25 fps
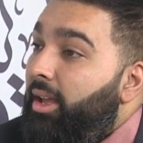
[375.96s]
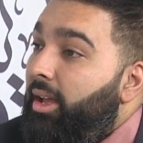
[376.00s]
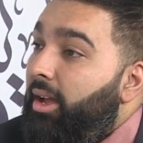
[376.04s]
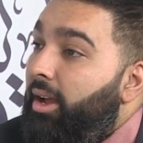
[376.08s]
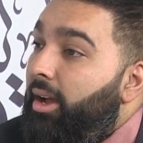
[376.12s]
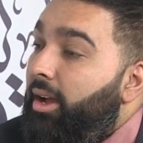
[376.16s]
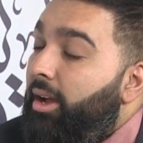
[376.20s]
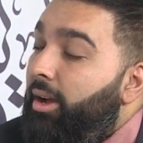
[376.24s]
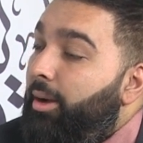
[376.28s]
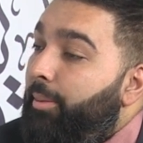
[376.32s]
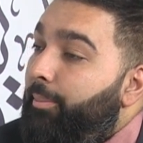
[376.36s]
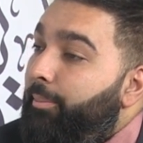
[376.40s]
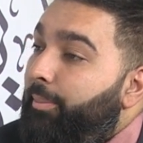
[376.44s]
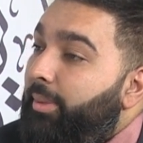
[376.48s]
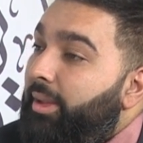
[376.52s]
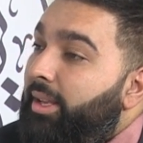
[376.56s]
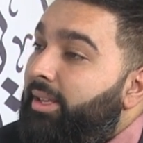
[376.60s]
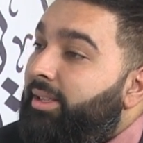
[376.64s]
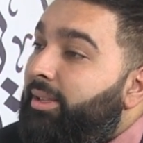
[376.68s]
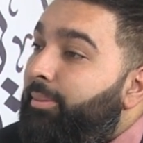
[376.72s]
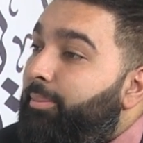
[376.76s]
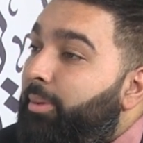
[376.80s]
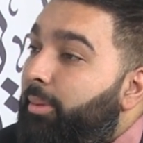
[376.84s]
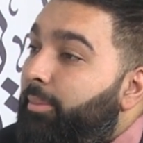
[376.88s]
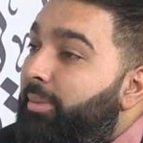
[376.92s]
Um, is
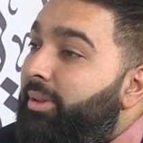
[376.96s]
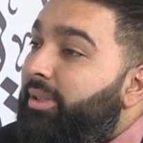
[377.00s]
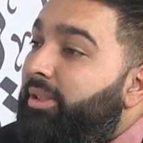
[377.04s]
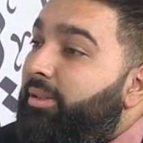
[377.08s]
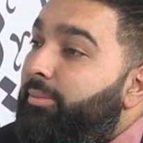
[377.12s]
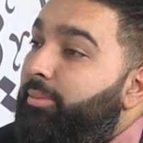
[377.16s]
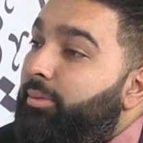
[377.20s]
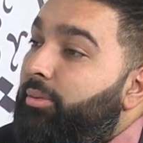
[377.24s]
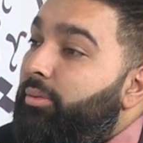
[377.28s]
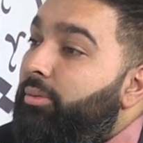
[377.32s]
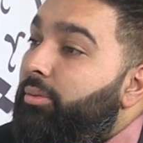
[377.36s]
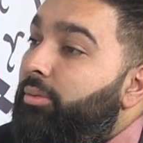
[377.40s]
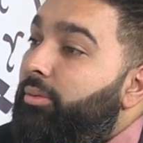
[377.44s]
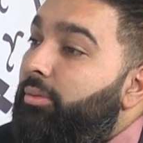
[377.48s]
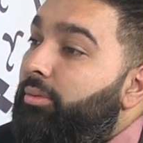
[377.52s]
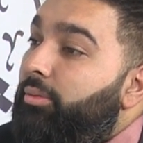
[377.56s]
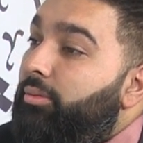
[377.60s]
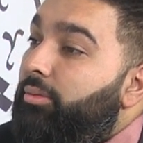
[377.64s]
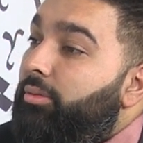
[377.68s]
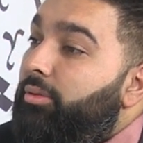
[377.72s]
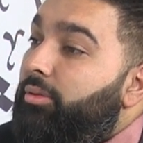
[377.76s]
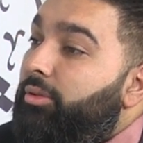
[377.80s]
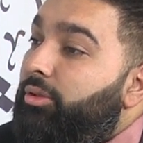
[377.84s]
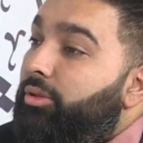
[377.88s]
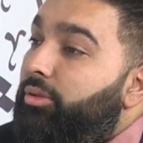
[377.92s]
it permissible
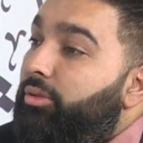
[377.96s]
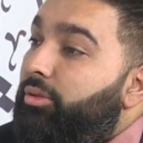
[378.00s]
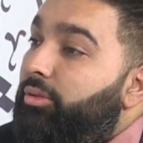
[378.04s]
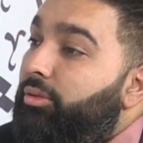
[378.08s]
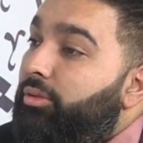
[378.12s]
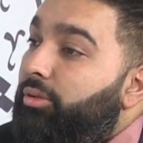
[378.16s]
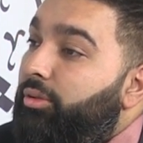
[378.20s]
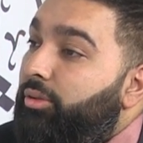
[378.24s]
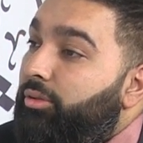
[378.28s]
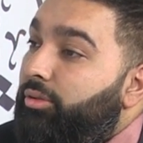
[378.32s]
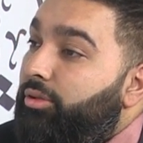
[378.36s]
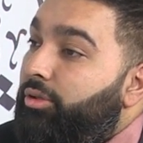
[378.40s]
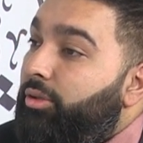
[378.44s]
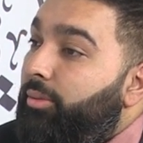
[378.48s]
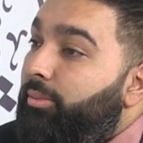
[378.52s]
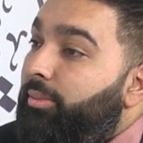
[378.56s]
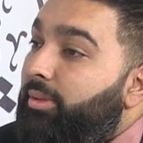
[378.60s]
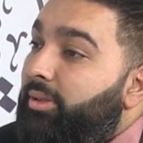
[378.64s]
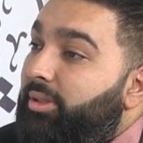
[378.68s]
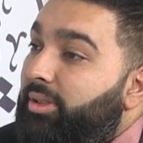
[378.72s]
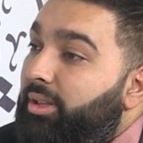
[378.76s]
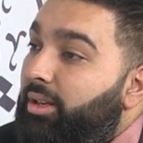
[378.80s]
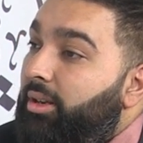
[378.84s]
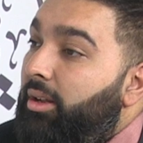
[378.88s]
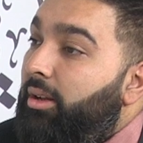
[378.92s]
to, you know, stop the
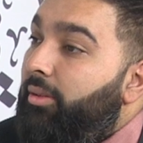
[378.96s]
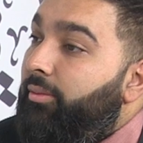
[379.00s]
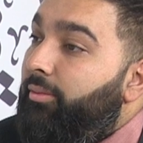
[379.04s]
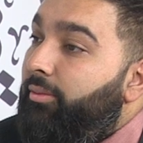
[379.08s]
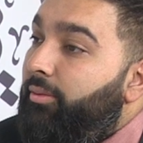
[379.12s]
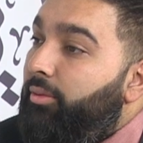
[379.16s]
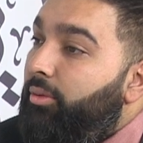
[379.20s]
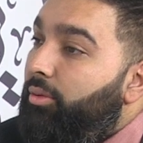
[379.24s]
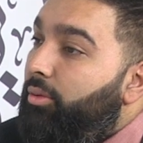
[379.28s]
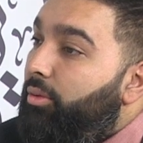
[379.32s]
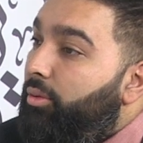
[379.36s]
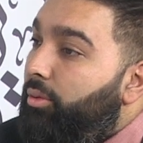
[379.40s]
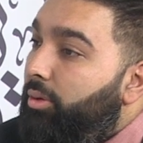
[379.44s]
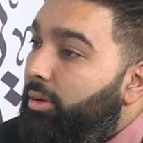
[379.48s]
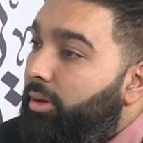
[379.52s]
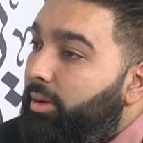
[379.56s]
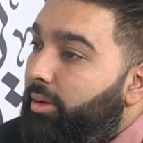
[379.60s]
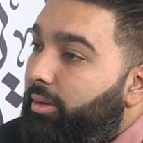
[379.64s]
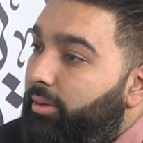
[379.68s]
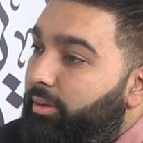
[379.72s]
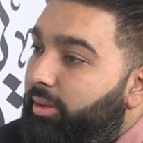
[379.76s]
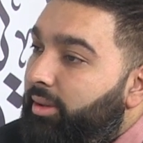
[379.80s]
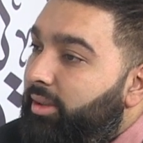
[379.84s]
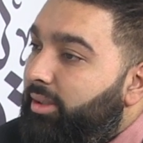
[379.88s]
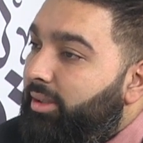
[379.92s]
Salah for uh,
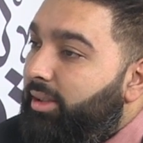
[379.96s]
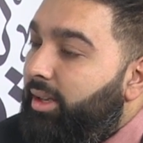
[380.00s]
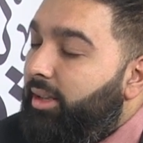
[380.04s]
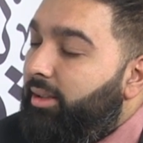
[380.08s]
things like